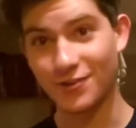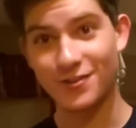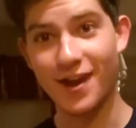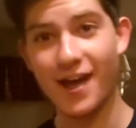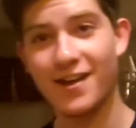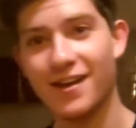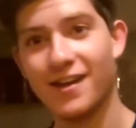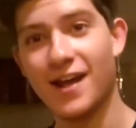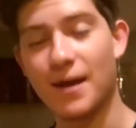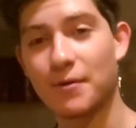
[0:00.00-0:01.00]
So today
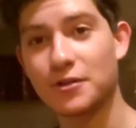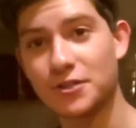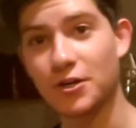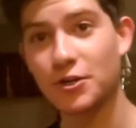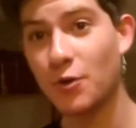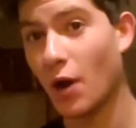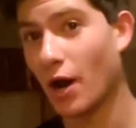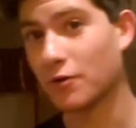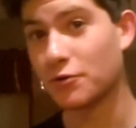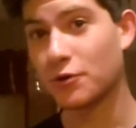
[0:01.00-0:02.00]
I'm going to show you
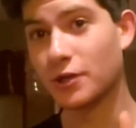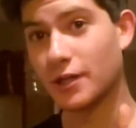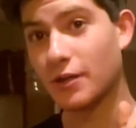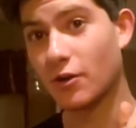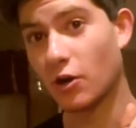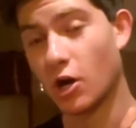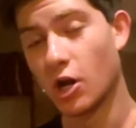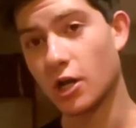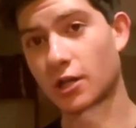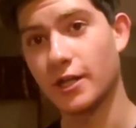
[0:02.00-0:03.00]
how you can either
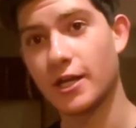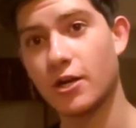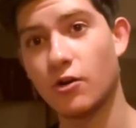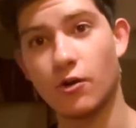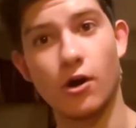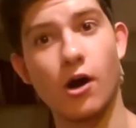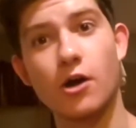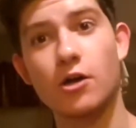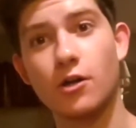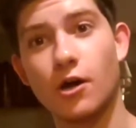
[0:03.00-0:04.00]
clean or
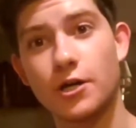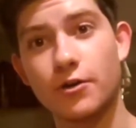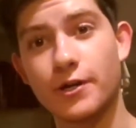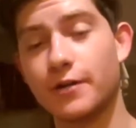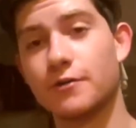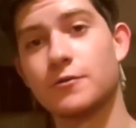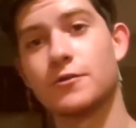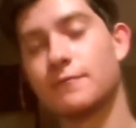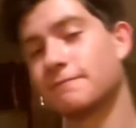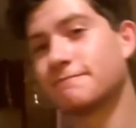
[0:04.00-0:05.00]
unclog your ears.